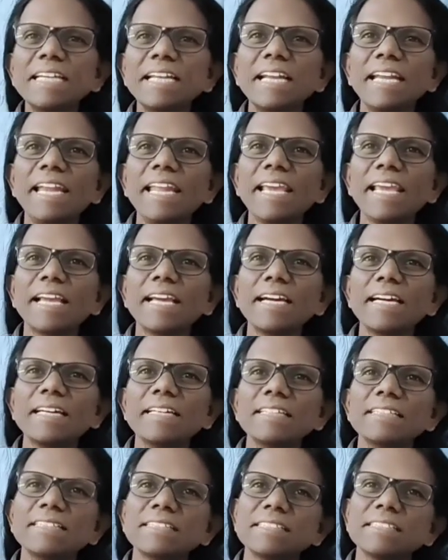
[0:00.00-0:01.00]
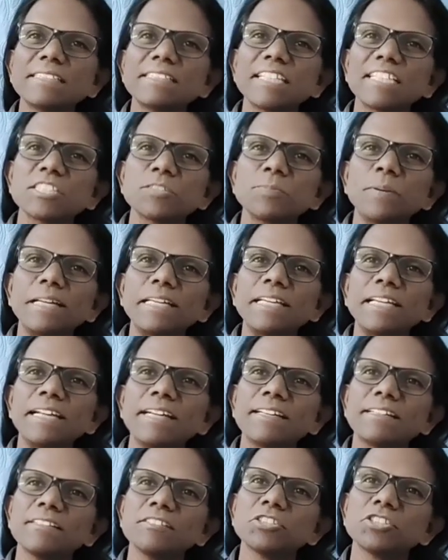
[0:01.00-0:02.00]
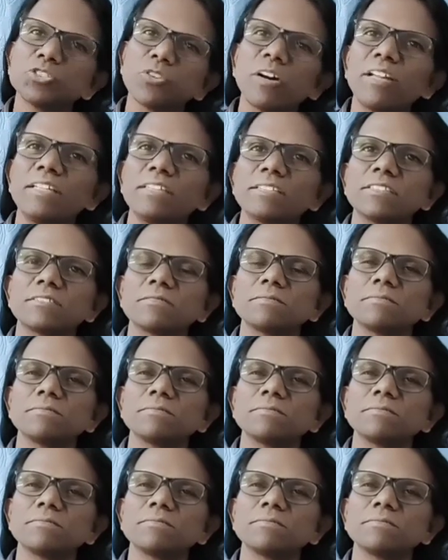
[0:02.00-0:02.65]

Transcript: liquor suspended solids.